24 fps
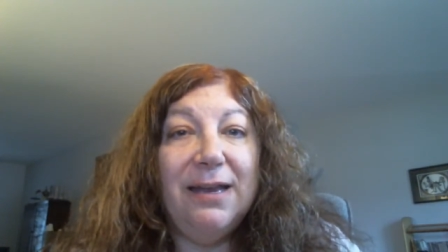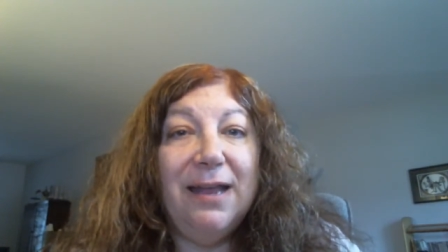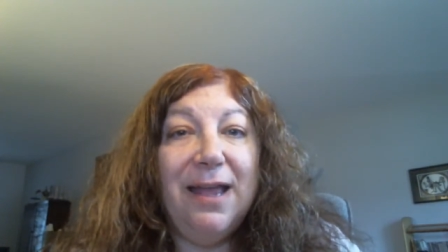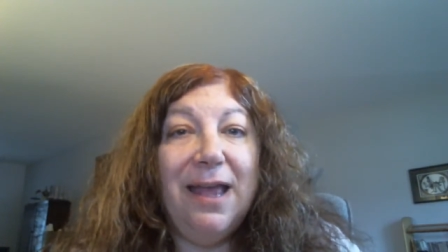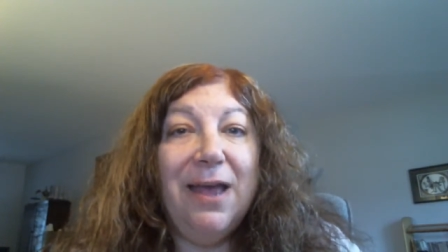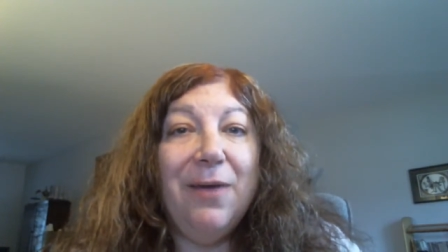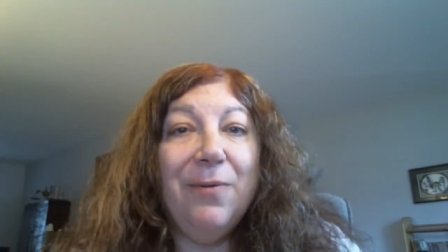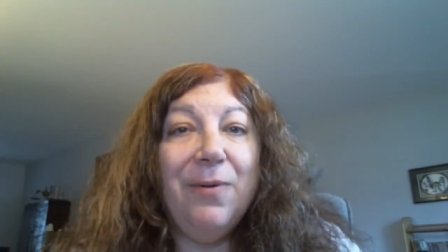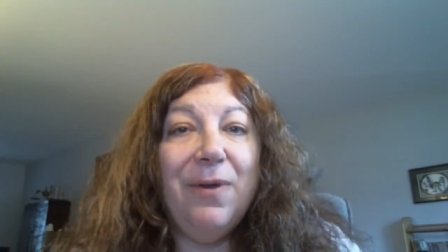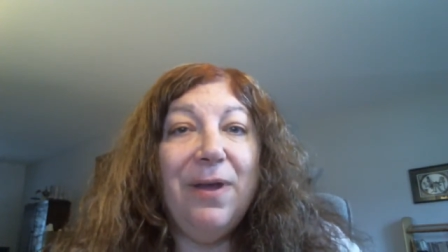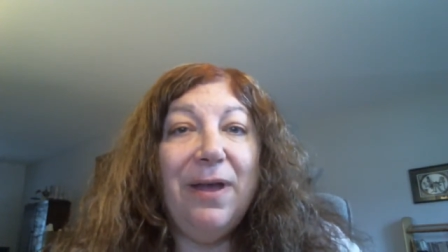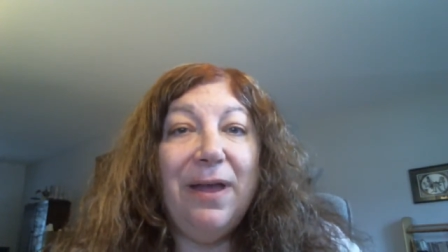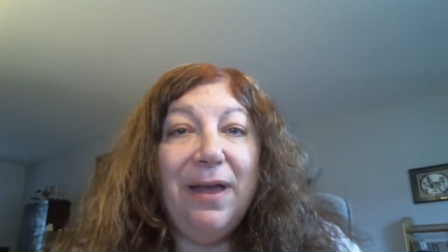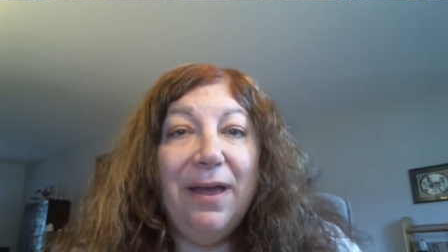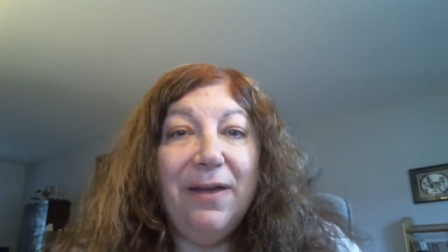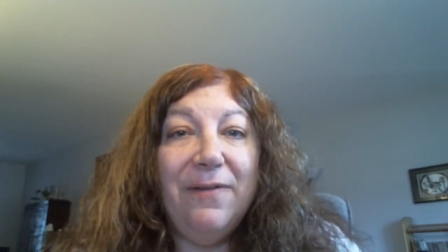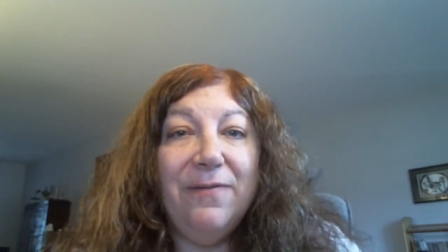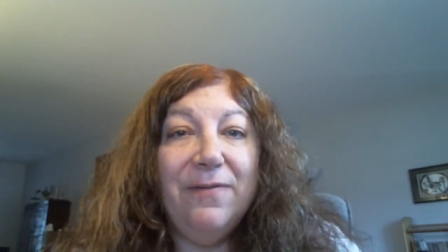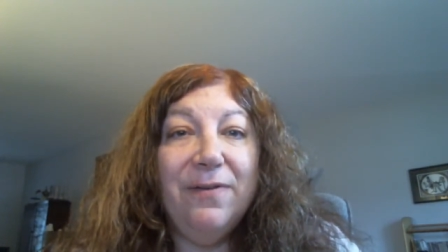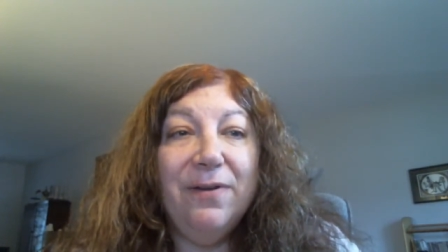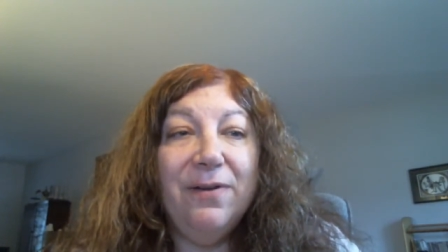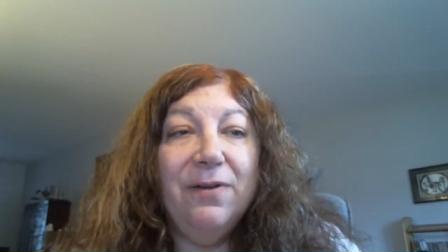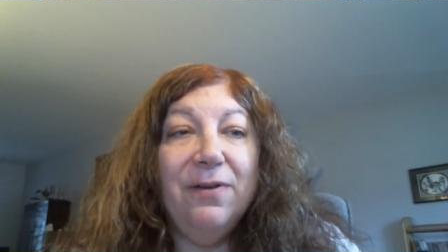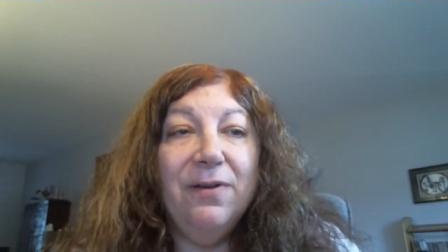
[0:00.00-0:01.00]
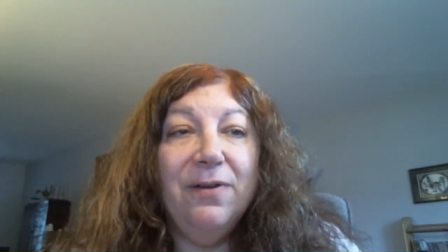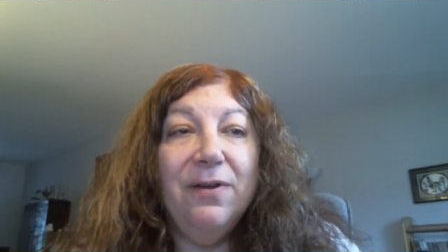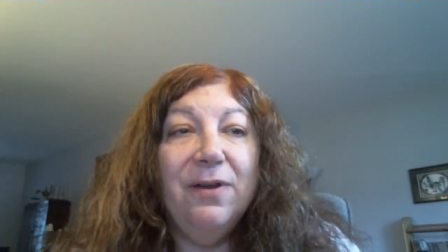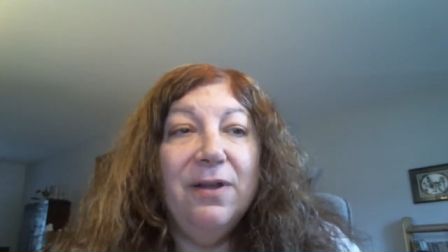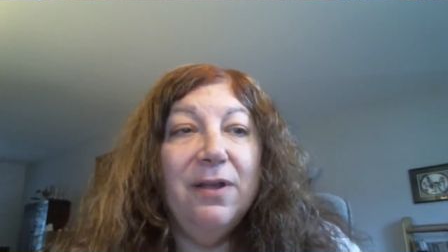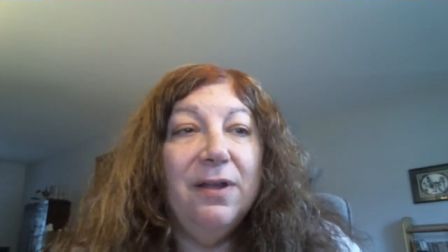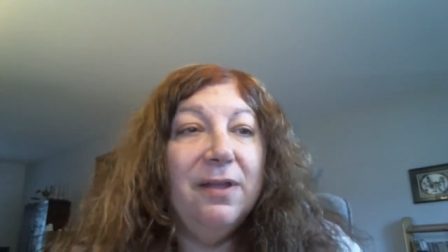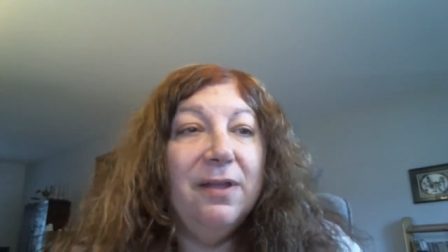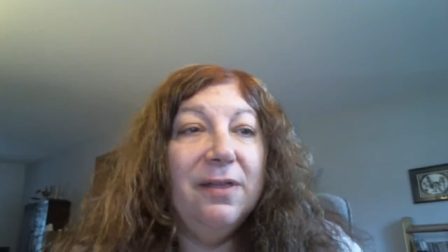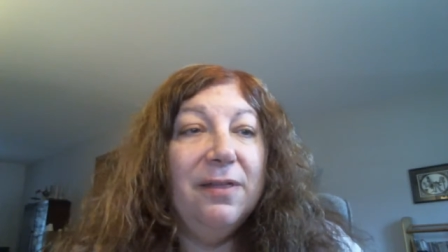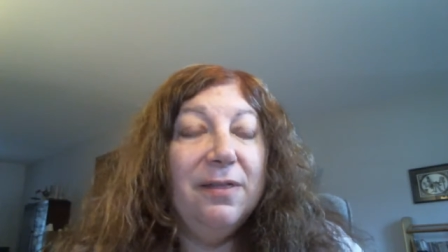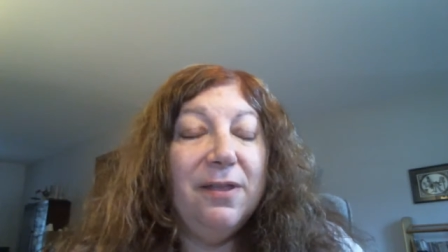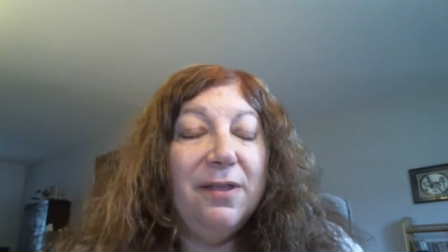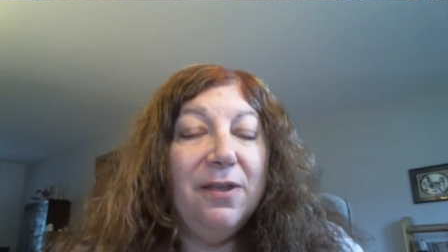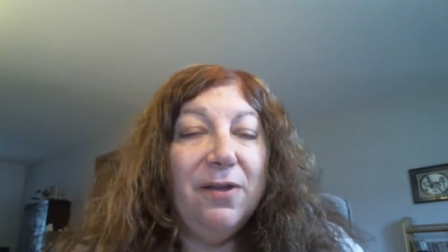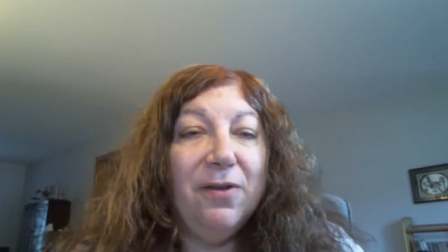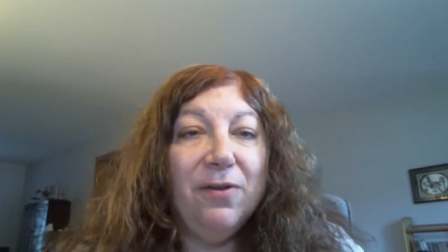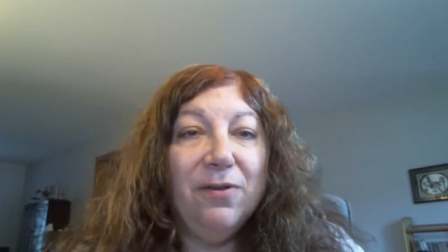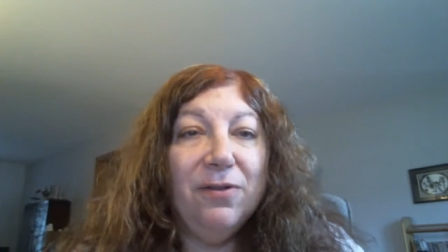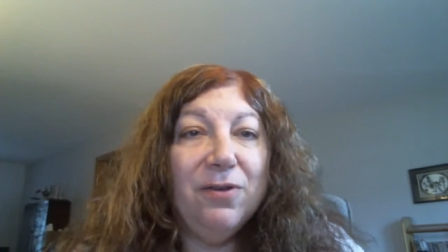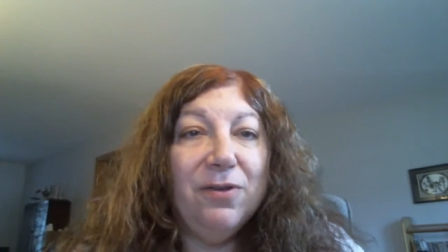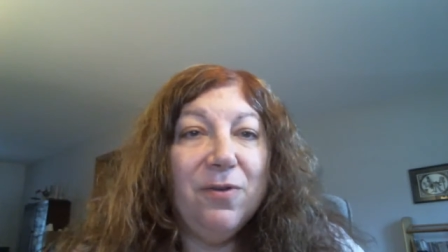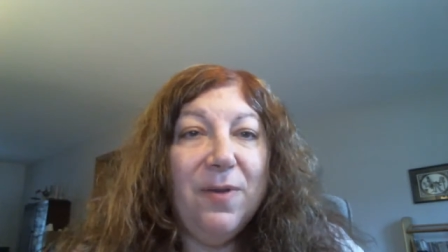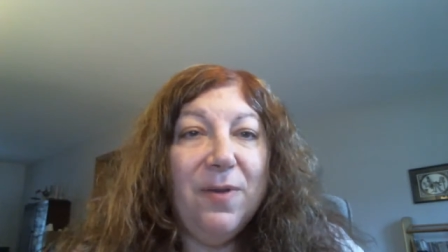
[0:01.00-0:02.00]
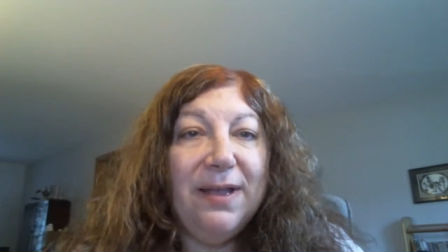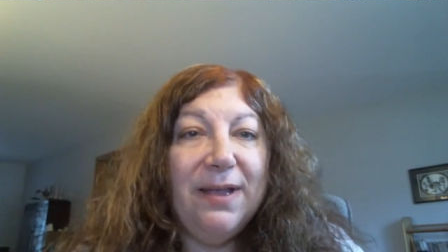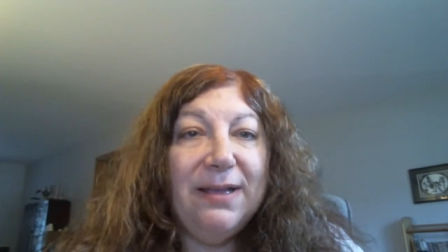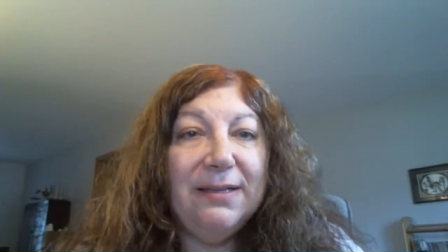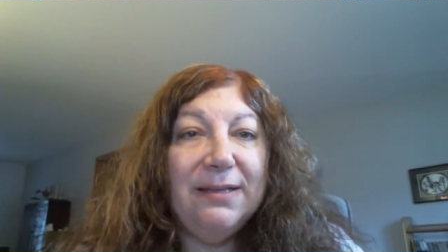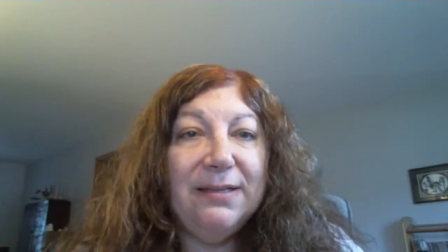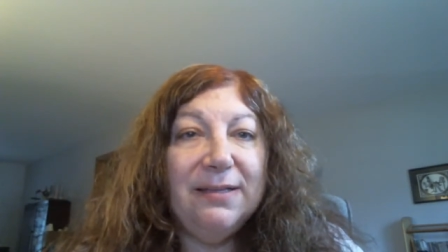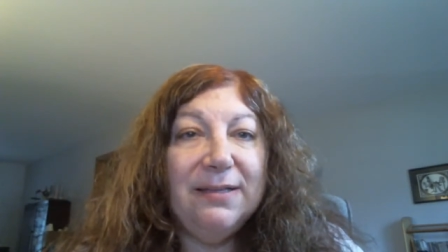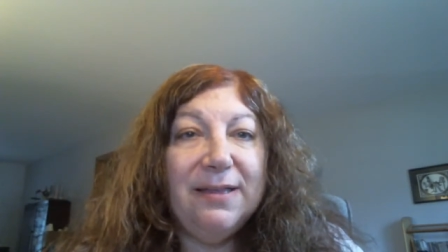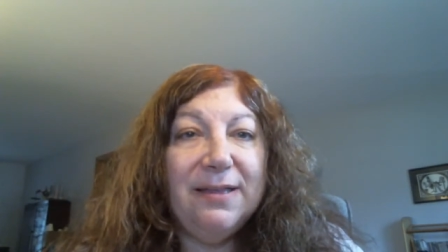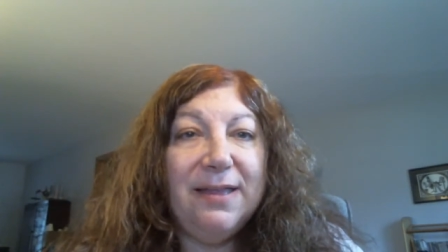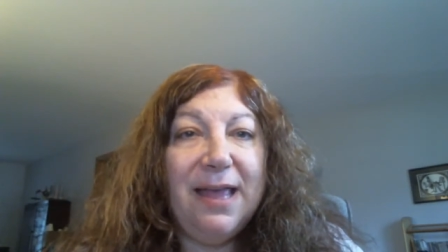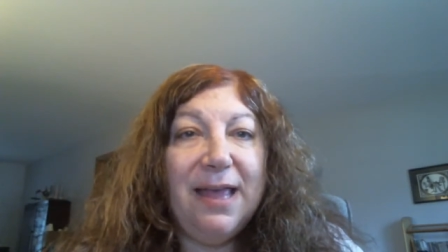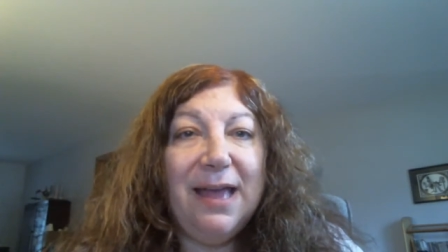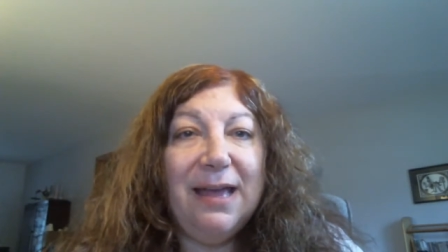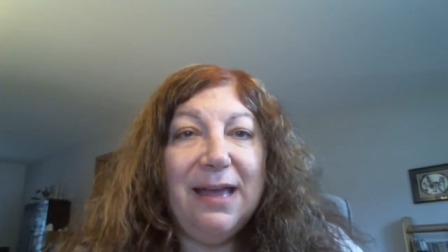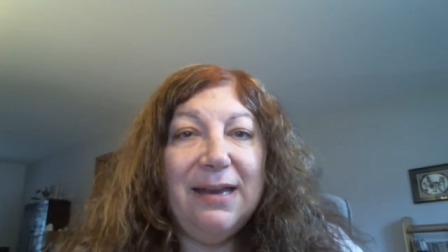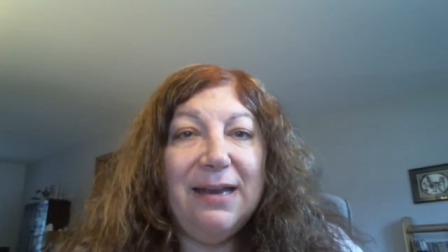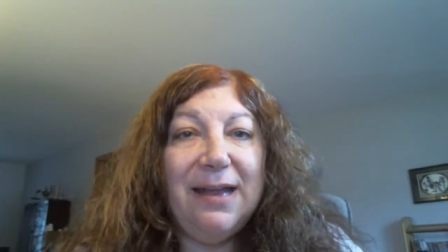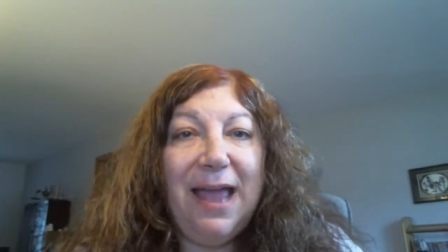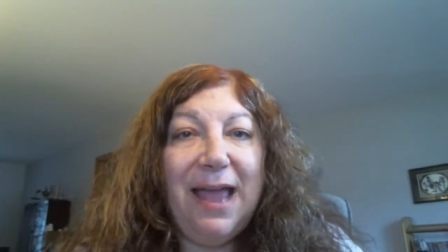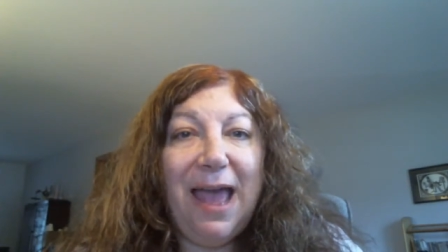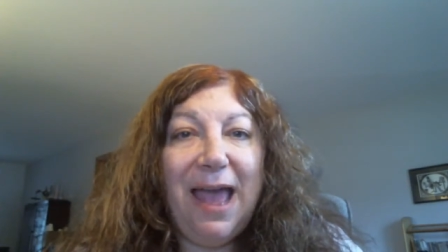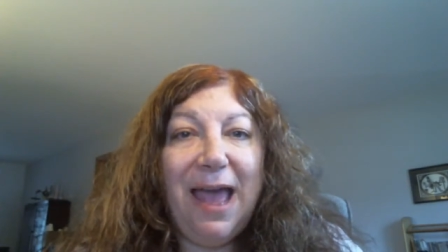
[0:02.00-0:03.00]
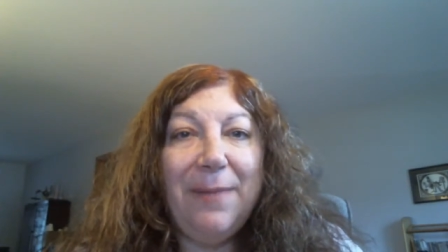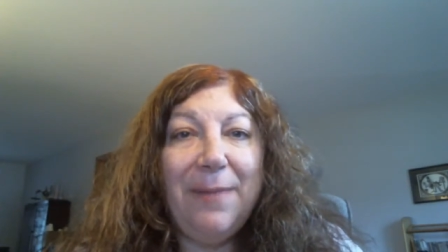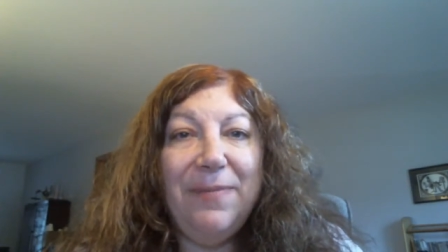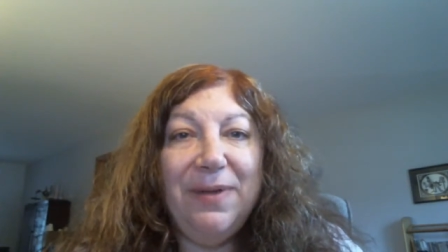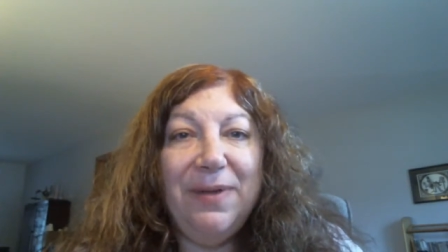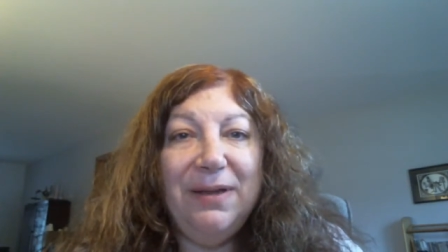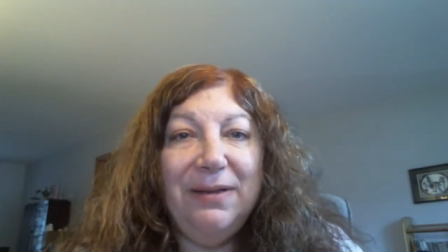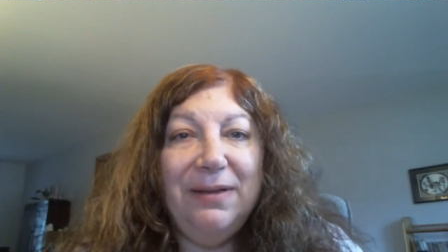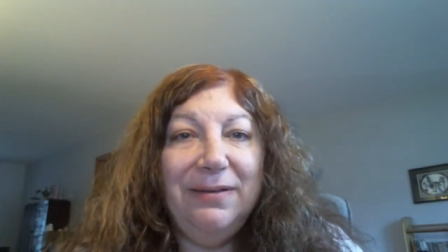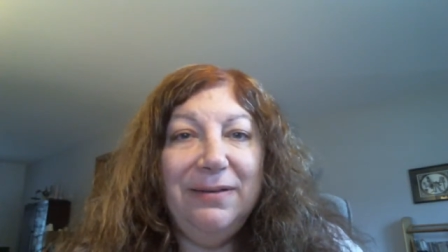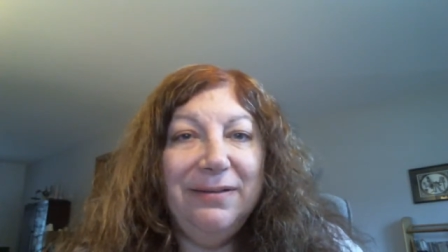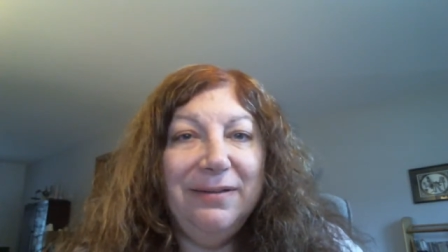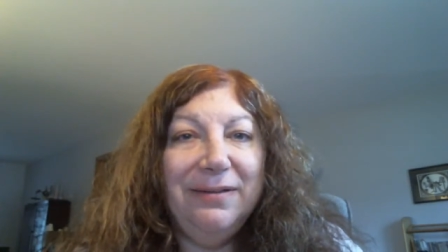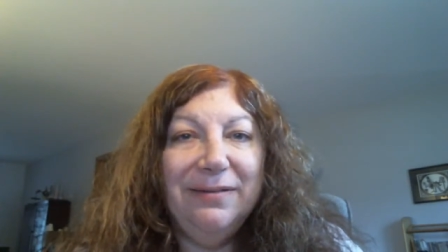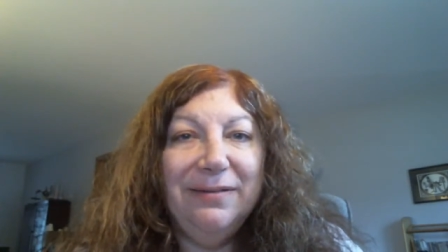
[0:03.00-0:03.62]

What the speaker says: However, the earthquakes that happen